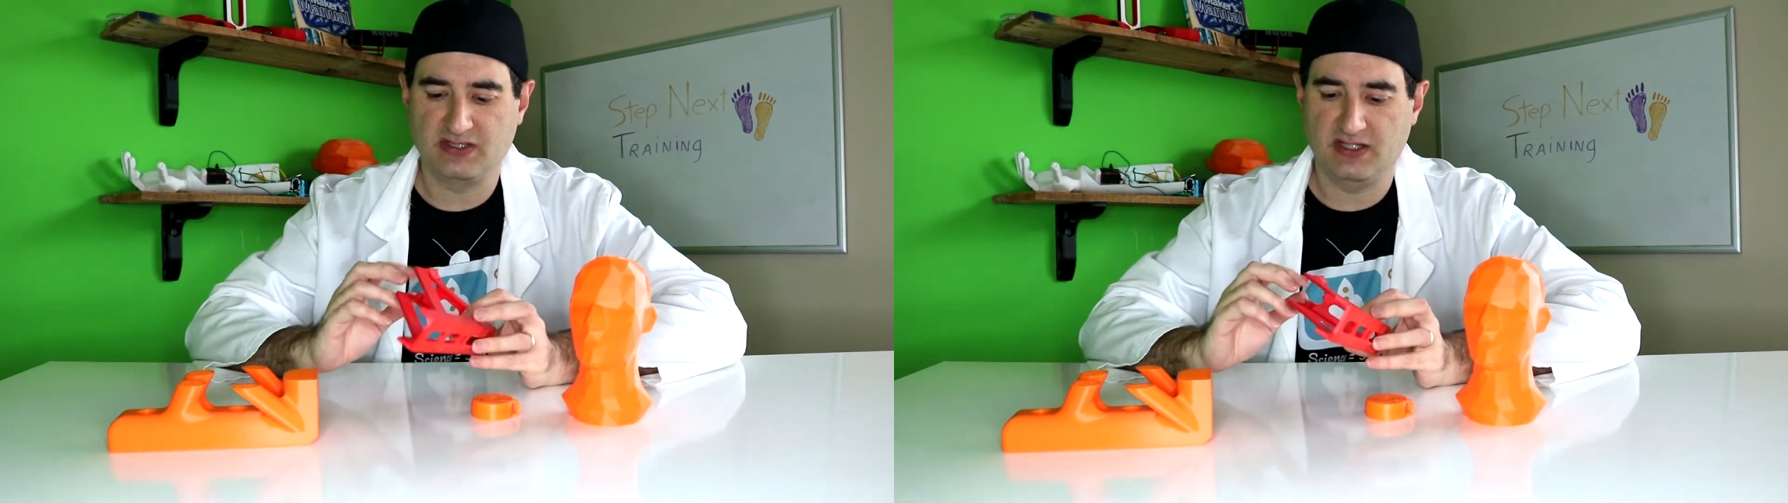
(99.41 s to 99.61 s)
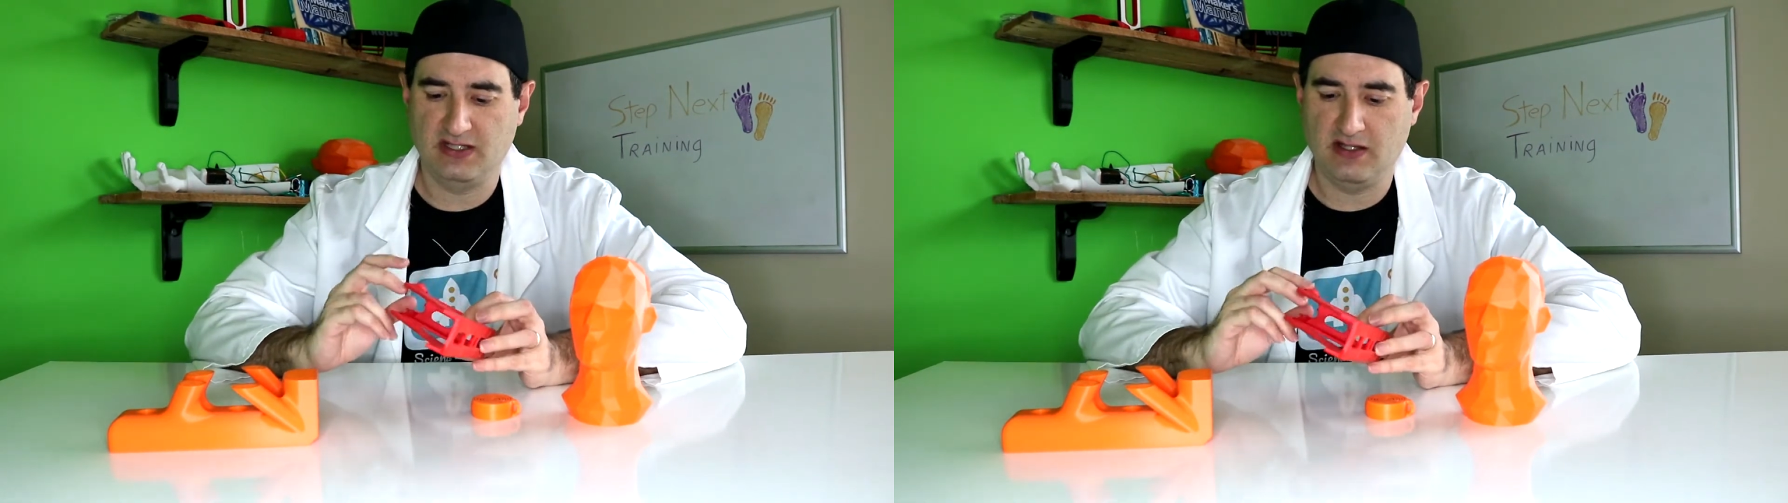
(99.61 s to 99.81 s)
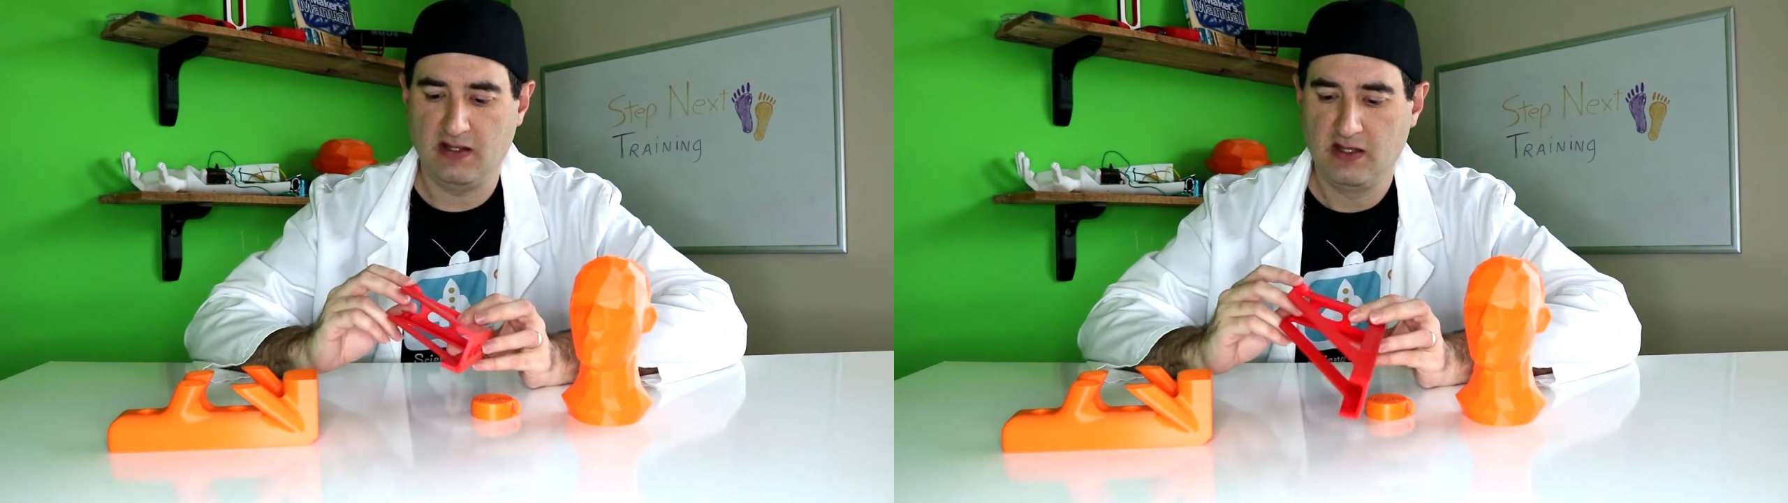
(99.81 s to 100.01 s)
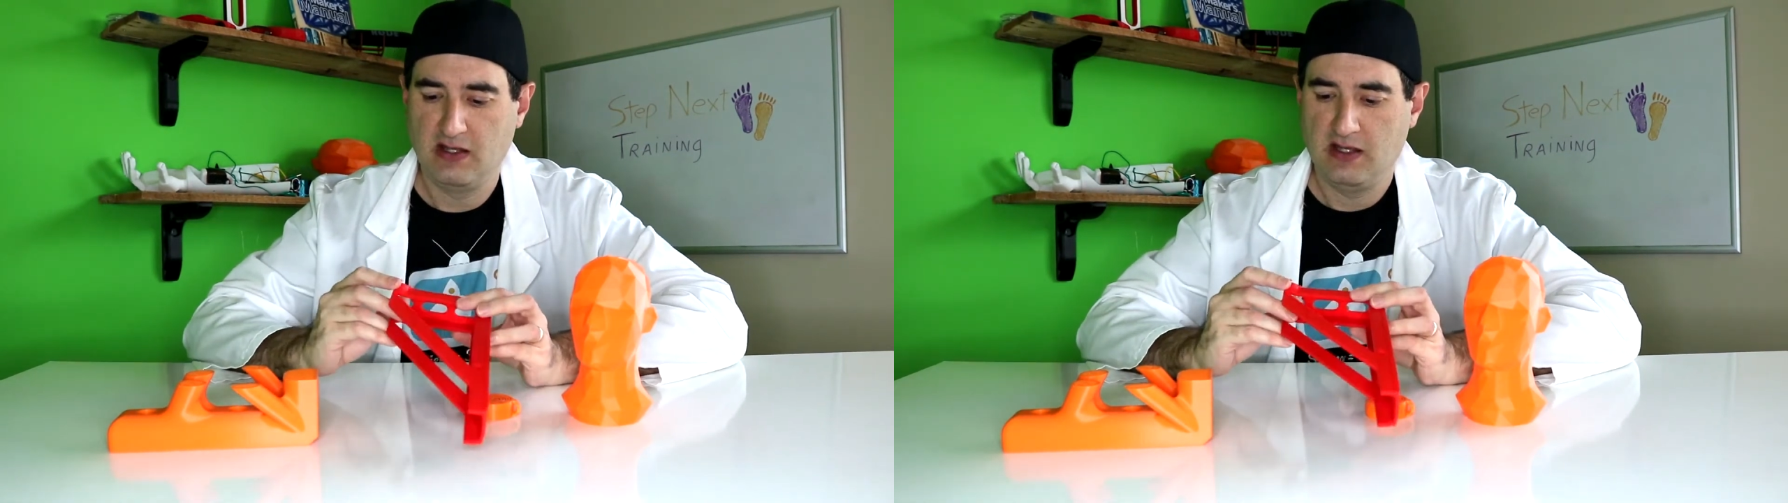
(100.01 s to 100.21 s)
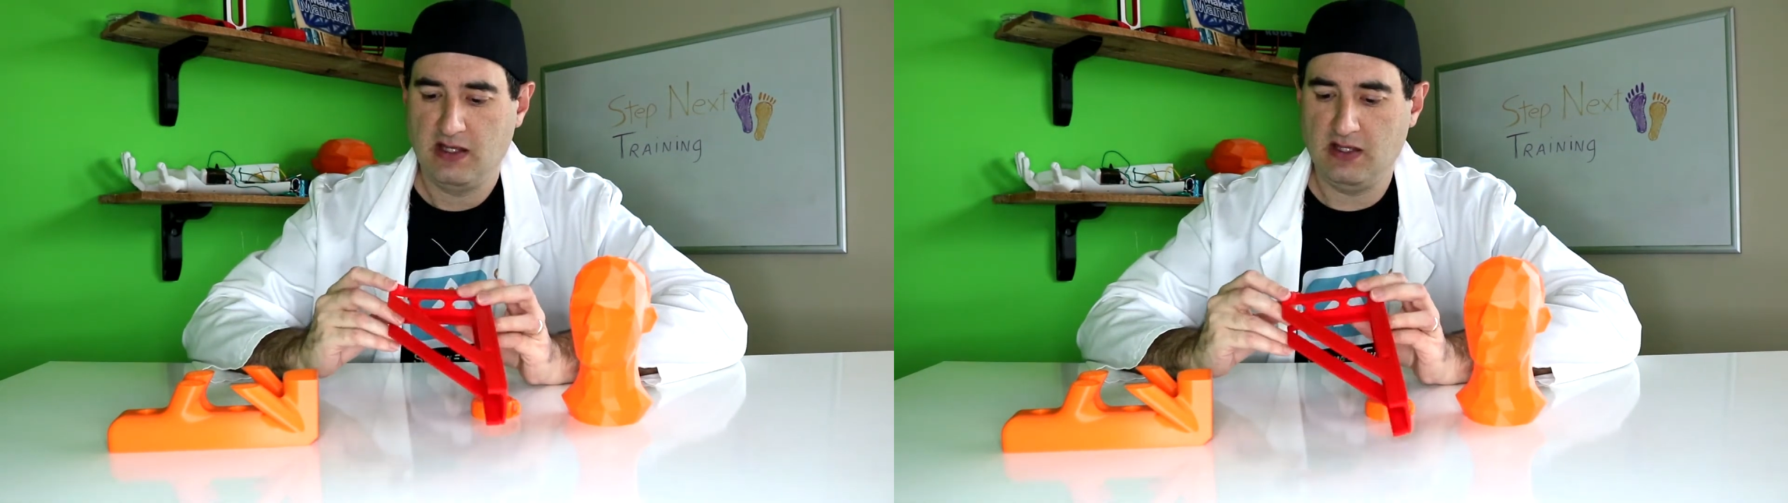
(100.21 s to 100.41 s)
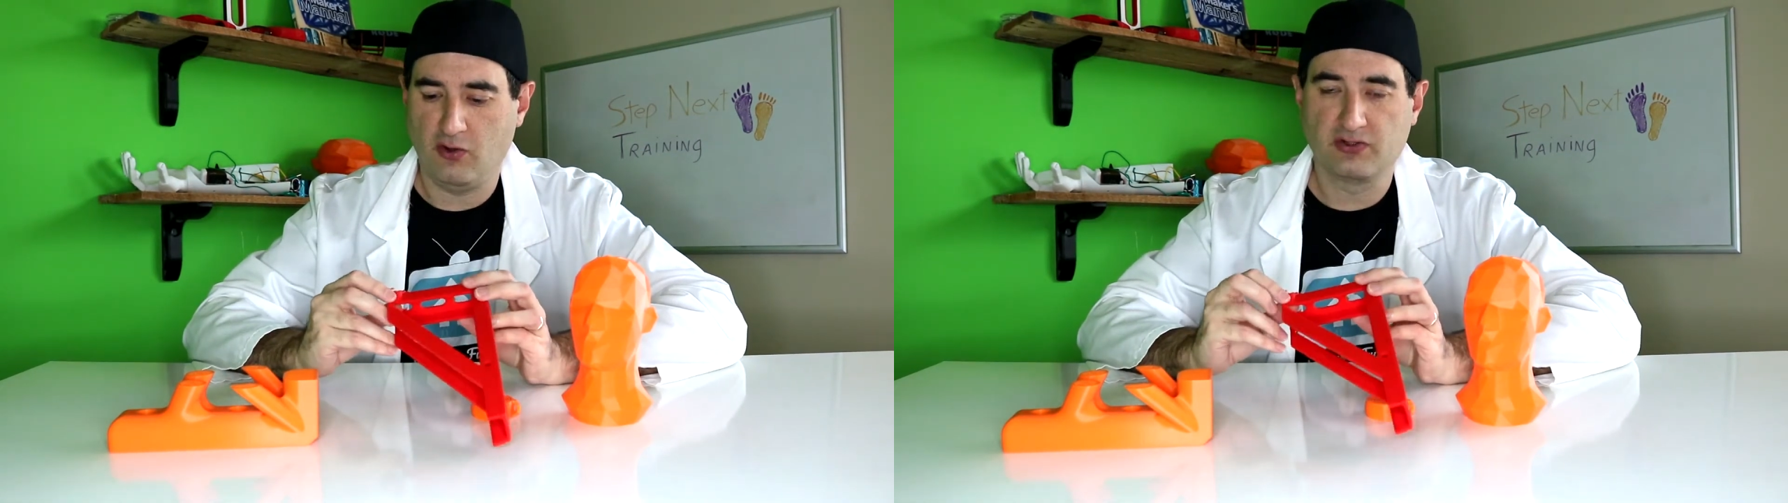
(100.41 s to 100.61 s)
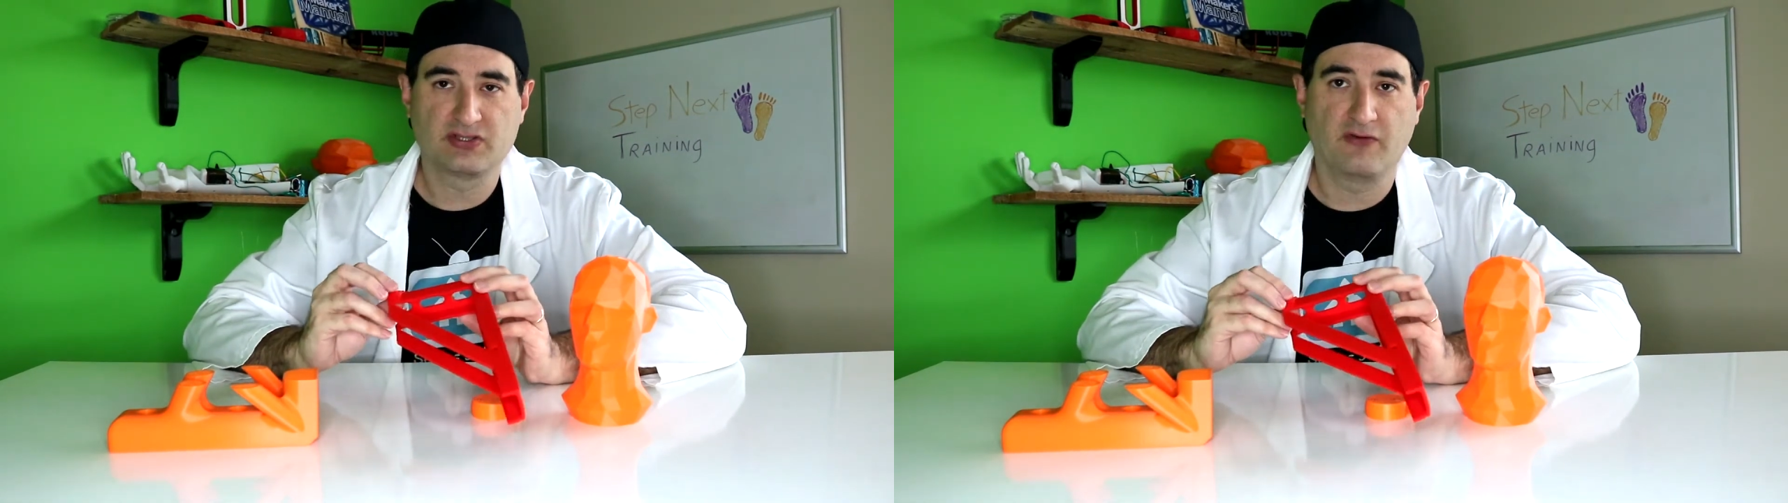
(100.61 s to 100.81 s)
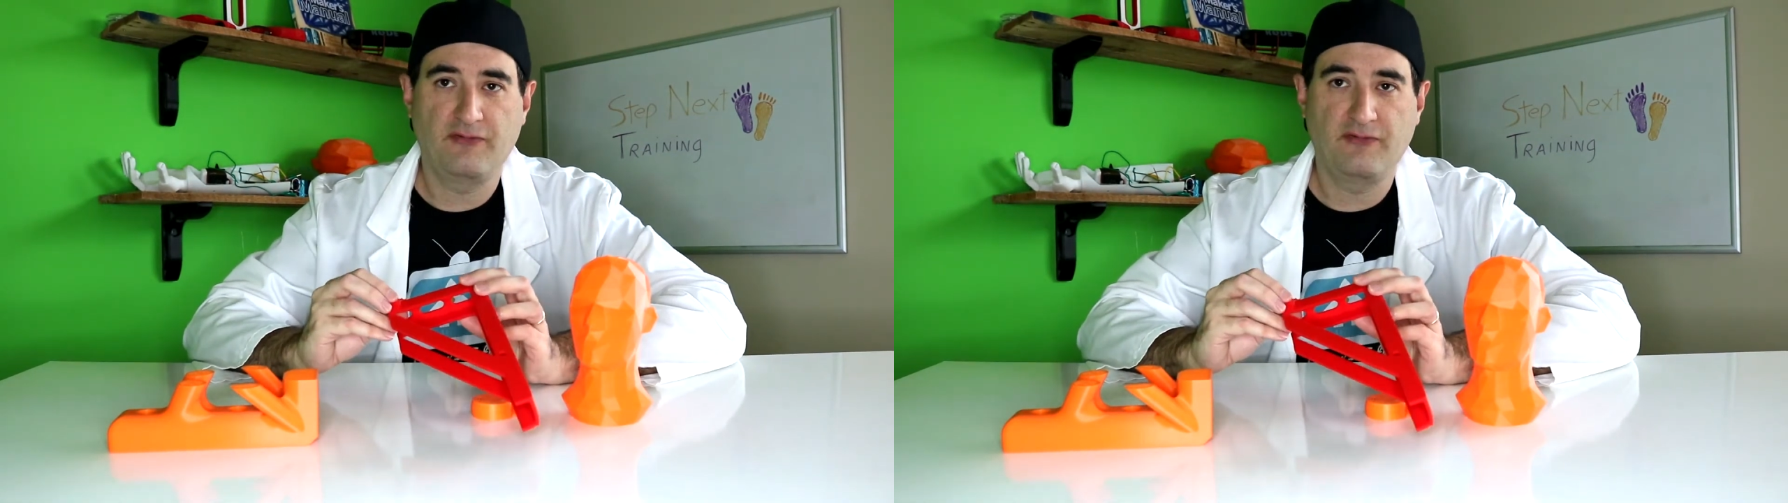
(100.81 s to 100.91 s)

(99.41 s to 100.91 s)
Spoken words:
and it also